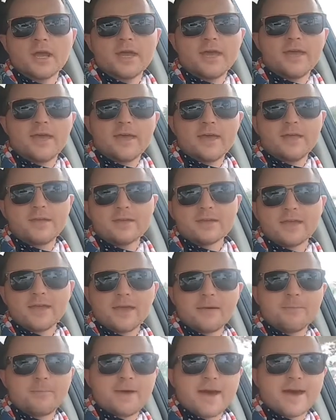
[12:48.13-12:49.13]
and
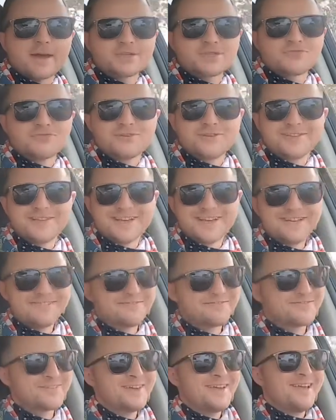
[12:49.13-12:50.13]
get back to real
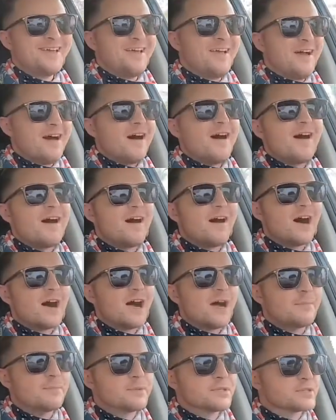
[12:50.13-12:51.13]
life.
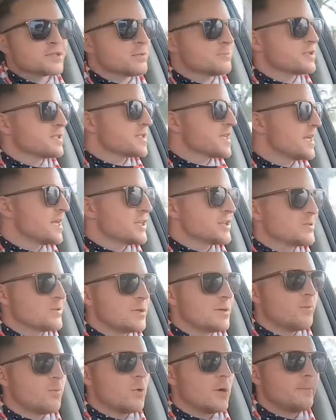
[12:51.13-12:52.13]
So I'm just heading to
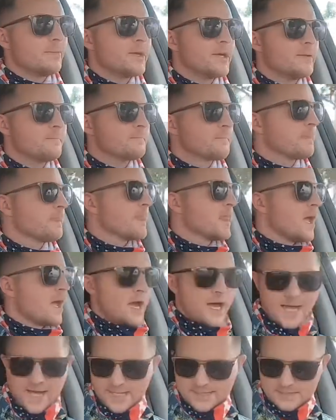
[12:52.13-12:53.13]
an appointment.
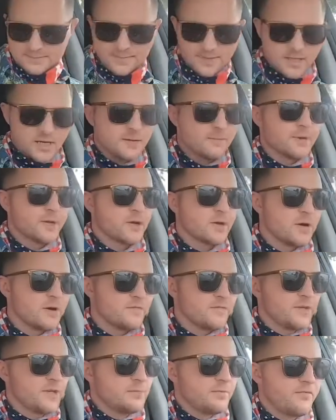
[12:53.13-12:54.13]
I had to pick up my
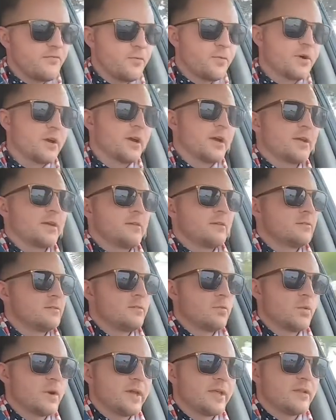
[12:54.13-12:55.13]
coffee before I
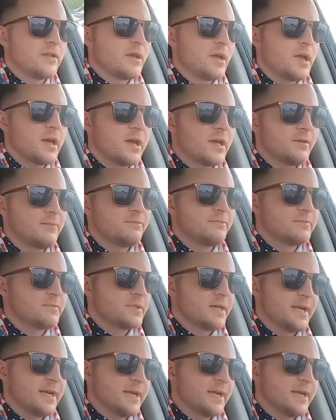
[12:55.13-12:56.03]
went. I'm